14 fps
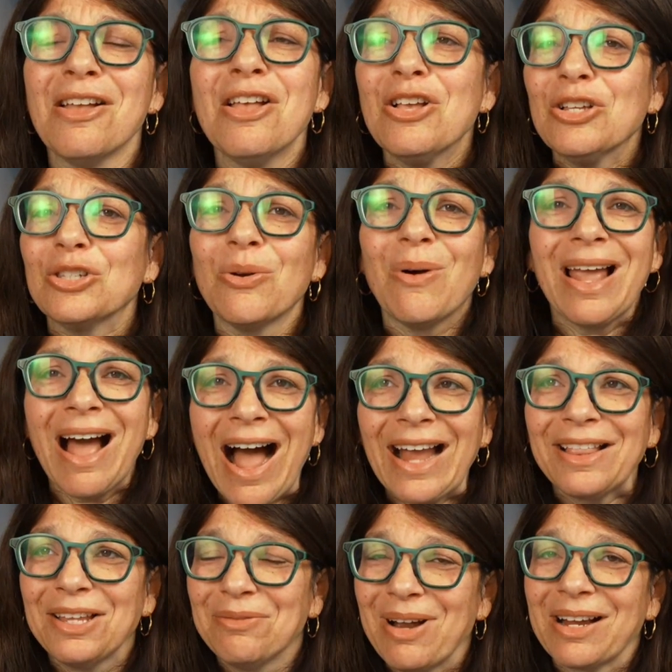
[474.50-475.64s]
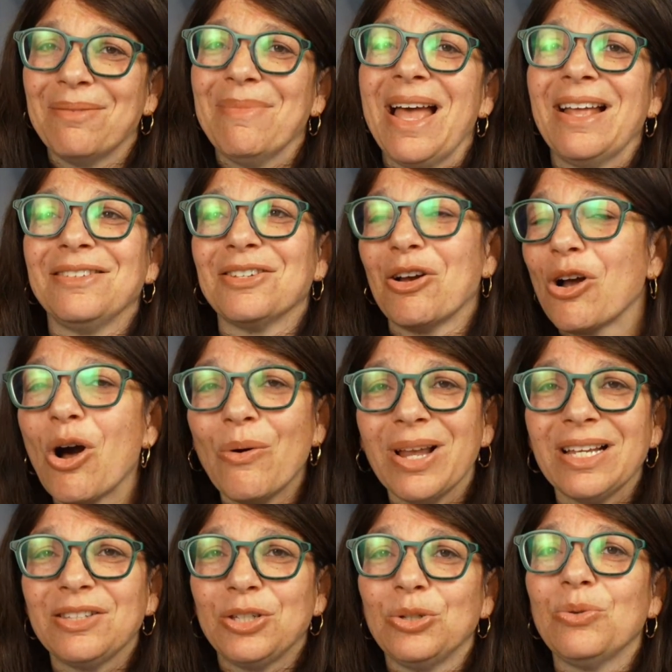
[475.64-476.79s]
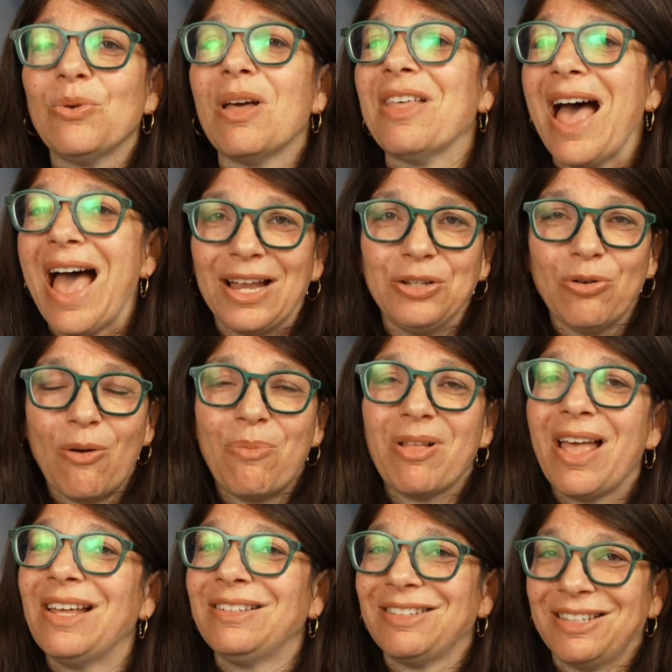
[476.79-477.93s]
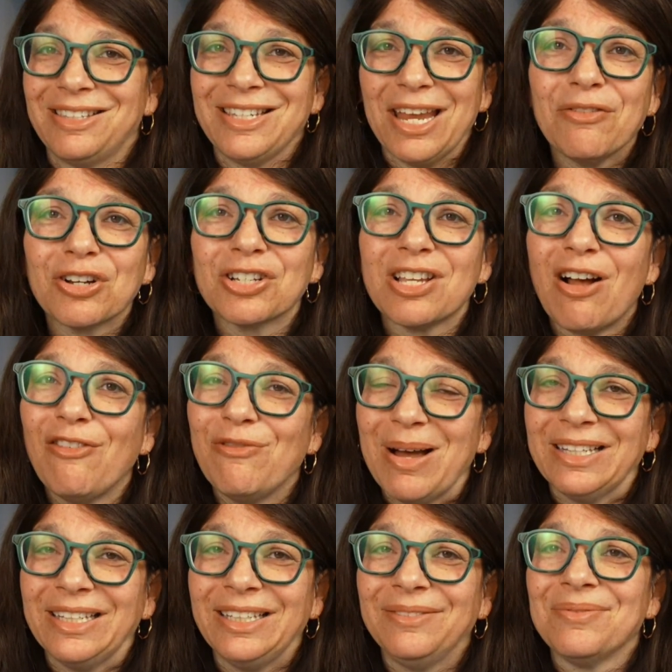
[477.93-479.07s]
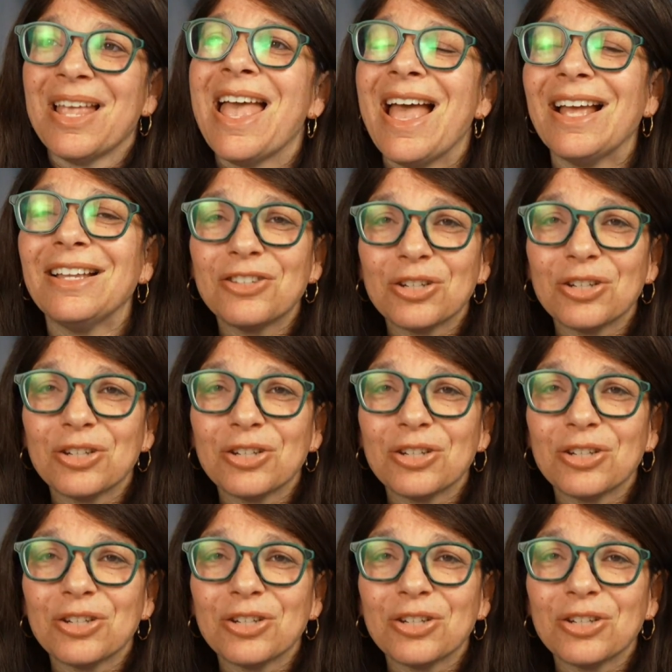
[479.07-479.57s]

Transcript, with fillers: So I highly recommend going to the annual plan to save yourself money and to